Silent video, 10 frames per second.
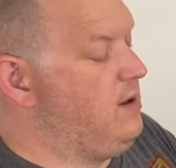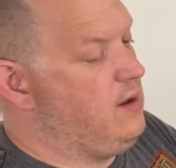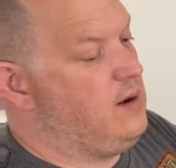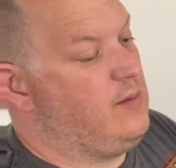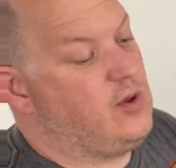
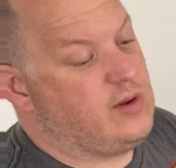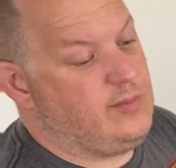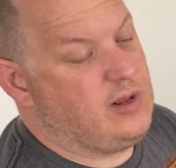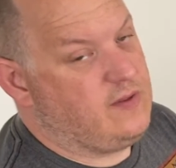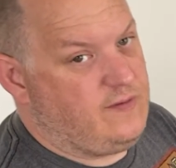And I'm not going to
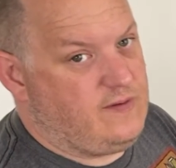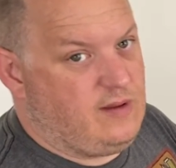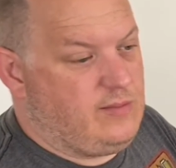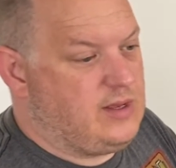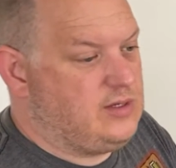plug this in
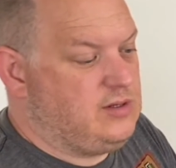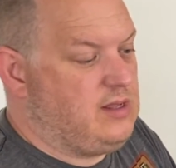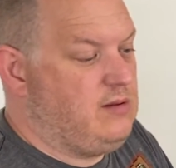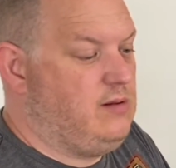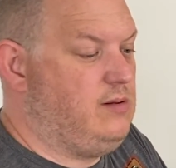because
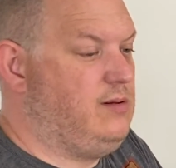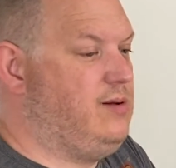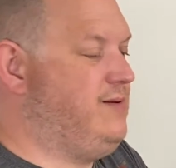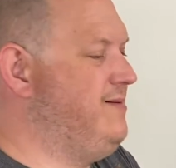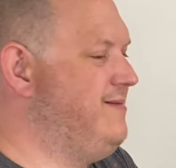
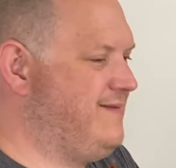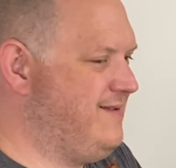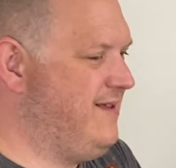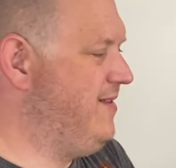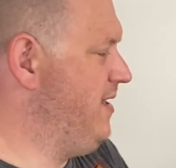
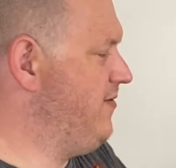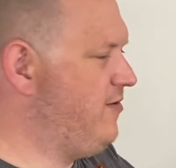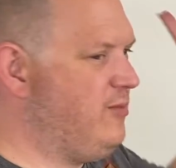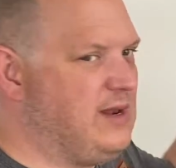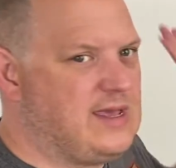there's too
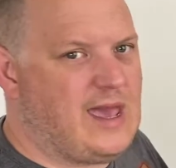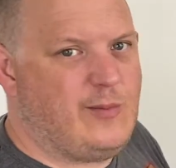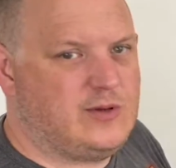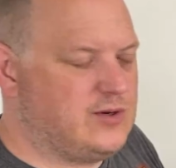many cables